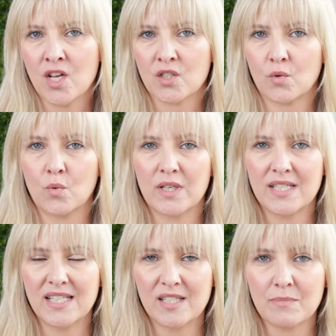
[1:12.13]
So what
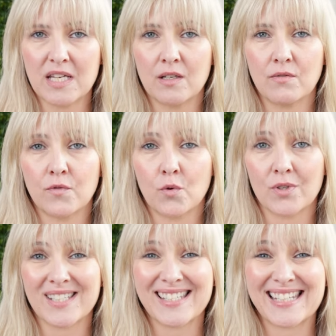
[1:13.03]
does this mean
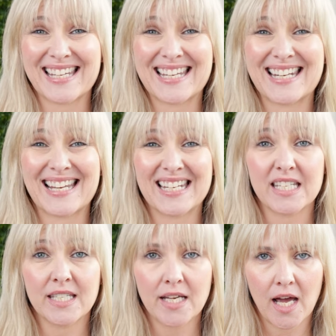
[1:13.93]
for skin
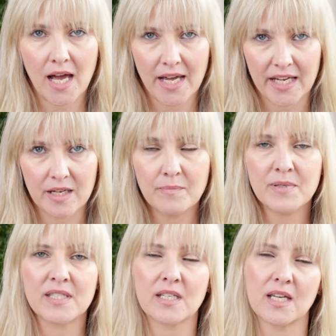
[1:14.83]

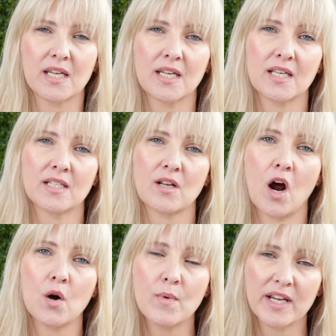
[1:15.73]
types is
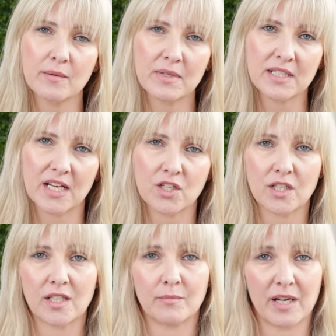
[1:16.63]
our
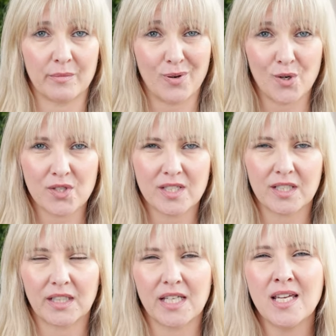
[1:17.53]
recommendation and mine
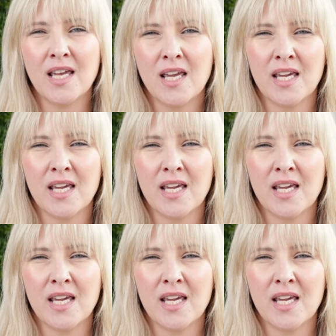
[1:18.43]
personally